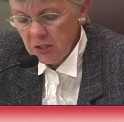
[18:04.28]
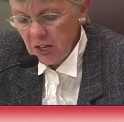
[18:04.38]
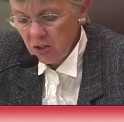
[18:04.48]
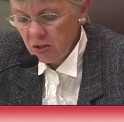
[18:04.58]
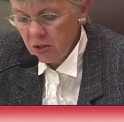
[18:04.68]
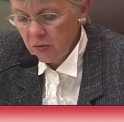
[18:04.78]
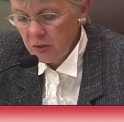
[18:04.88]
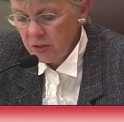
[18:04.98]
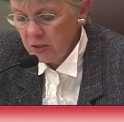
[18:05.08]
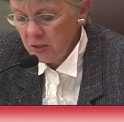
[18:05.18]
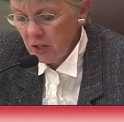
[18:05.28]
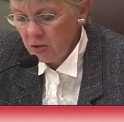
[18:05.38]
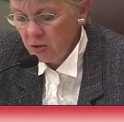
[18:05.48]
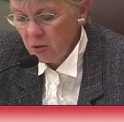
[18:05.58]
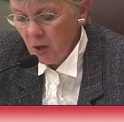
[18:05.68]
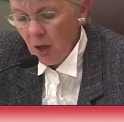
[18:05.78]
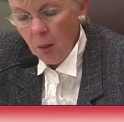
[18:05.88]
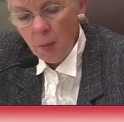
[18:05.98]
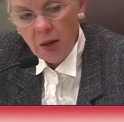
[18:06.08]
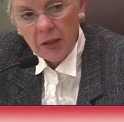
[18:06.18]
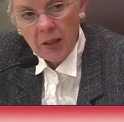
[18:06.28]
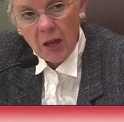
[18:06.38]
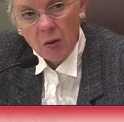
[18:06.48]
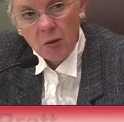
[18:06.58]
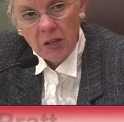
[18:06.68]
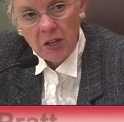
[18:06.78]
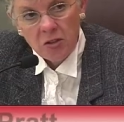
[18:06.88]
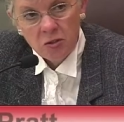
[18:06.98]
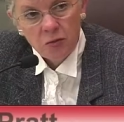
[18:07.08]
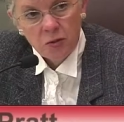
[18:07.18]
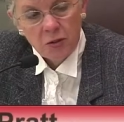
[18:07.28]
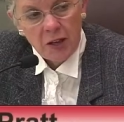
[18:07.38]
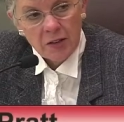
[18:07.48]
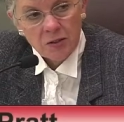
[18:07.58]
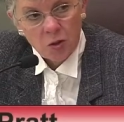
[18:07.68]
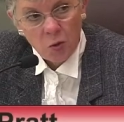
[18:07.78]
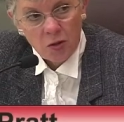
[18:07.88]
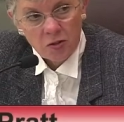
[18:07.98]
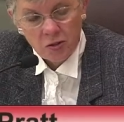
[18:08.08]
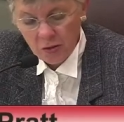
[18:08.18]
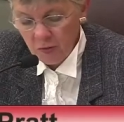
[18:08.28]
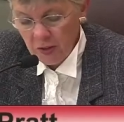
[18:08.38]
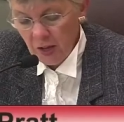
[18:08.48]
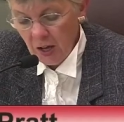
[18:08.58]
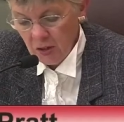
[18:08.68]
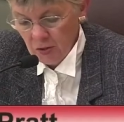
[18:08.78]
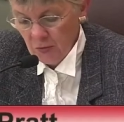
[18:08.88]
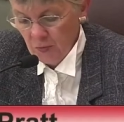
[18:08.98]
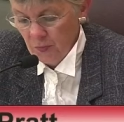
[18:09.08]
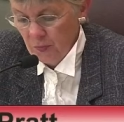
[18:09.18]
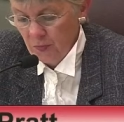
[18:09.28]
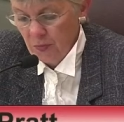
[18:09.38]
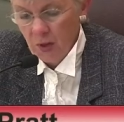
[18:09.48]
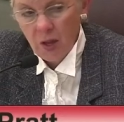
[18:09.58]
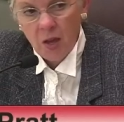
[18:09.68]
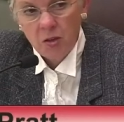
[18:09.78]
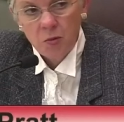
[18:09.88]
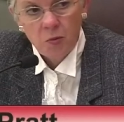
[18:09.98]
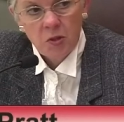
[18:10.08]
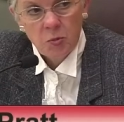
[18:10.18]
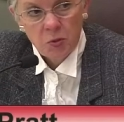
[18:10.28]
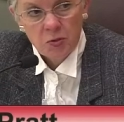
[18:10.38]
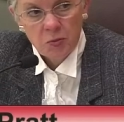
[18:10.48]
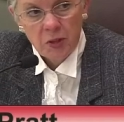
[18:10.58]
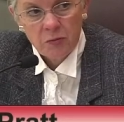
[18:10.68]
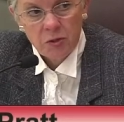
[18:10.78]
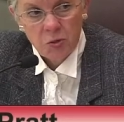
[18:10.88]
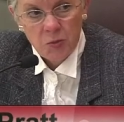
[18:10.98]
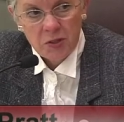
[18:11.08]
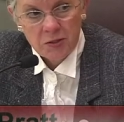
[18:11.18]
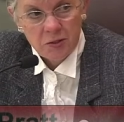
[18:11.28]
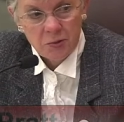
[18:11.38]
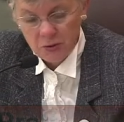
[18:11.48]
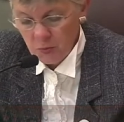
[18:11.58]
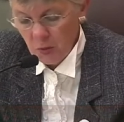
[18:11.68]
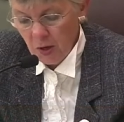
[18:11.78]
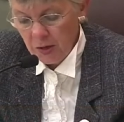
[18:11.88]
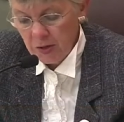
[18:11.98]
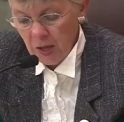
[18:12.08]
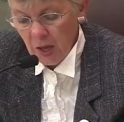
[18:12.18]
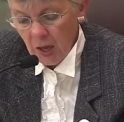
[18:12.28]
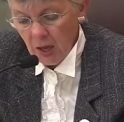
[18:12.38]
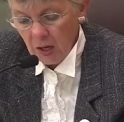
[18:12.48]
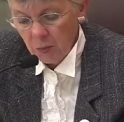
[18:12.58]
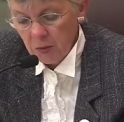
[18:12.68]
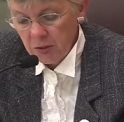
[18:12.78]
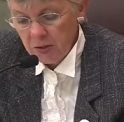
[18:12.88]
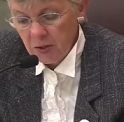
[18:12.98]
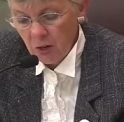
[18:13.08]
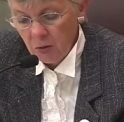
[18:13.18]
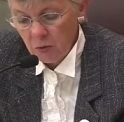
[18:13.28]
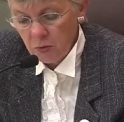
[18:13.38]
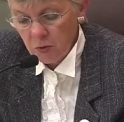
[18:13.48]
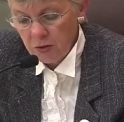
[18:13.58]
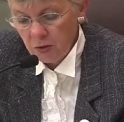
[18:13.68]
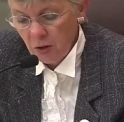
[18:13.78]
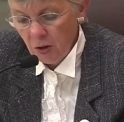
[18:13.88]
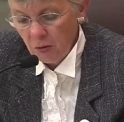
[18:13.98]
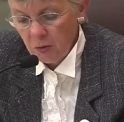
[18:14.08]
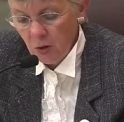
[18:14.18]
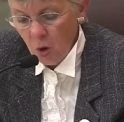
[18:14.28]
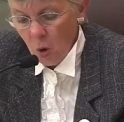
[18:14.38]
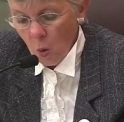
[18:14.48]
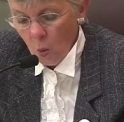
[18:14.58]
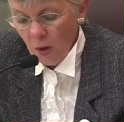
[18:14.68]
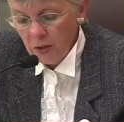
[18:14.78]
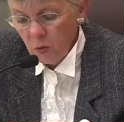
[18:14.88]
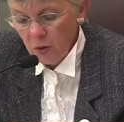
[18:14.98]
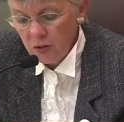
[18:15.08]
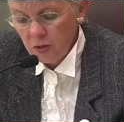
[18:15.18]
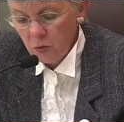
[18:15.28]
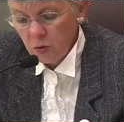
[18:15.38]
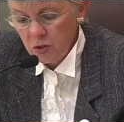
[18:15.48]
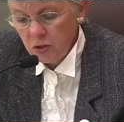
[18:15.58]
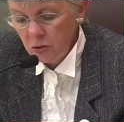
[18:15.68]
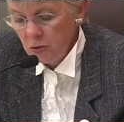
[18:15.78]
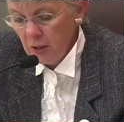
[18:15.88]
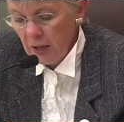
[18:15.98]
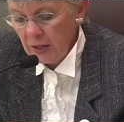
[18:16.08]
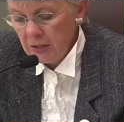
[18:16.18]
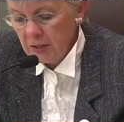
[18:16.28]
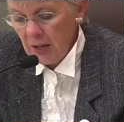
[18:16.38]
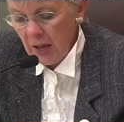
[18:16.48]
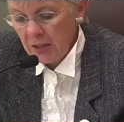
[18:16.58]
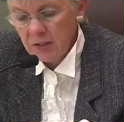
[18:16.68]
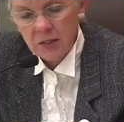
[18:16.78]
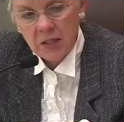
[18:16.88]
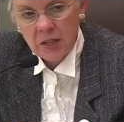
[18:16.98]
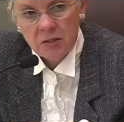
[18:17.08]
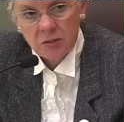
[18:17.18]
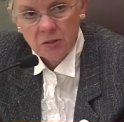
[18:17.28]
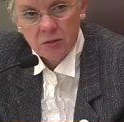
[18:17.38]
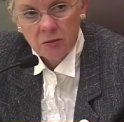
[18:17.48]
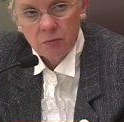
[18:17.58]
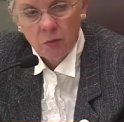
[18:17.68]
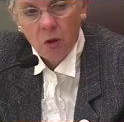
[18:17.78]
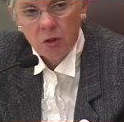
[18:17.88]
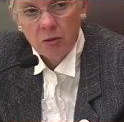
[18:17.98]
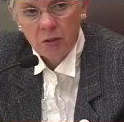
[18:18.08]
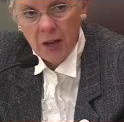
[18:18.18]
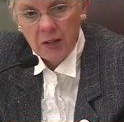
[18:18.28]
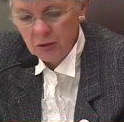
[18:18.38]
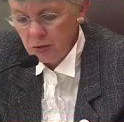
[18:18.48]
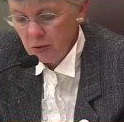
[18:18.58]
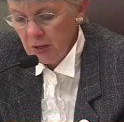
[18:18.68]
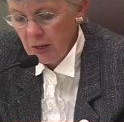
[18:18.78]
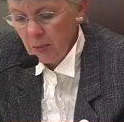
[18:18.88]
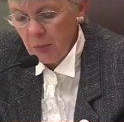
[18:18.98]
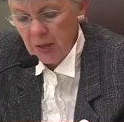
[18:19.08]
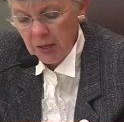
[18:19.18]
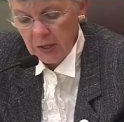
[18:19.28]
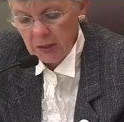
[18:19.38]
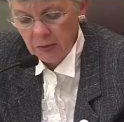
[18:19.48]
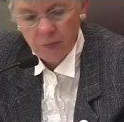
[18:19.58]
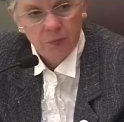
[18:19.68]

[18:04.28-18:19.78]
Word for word: section of this discussion by allowing each of you to ask a question of the other. And you each person will have 2 minutes to respond. And I'm going to start with Mr. Cochran. What question would you like to ask the yes on 92 campaign?